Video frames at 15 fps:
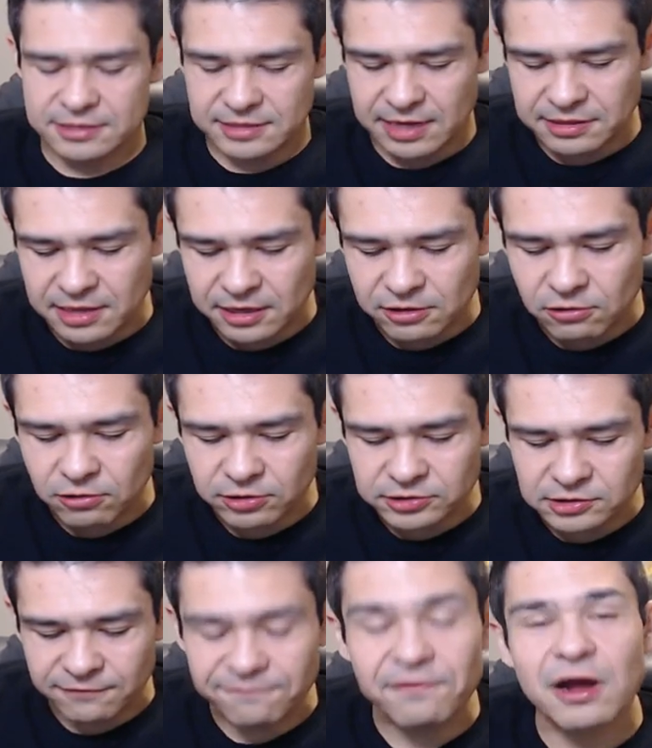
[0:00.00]
And then, of course,
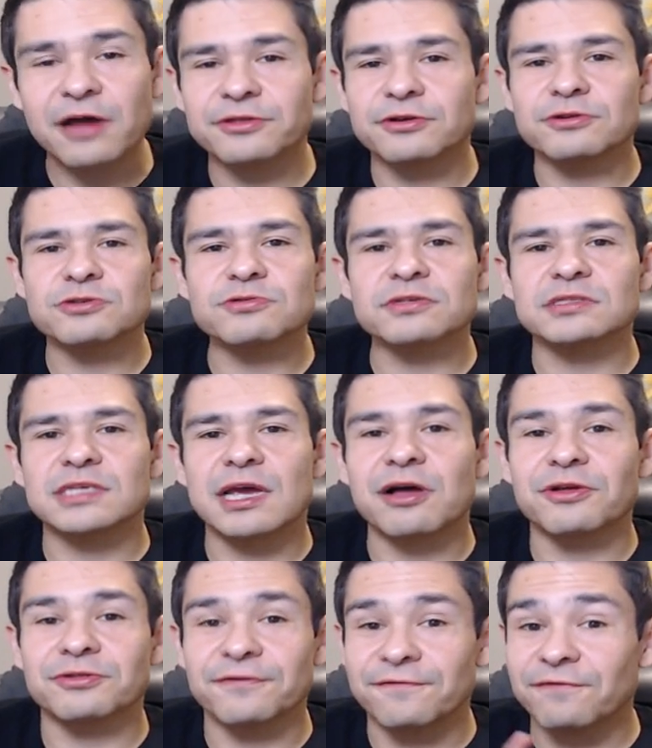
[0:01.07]
the father, you could
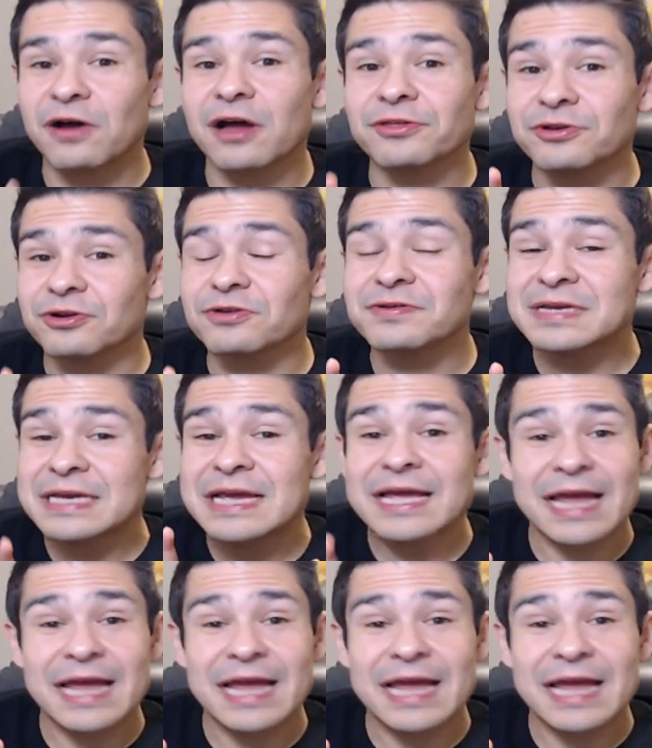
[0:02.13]
tell the father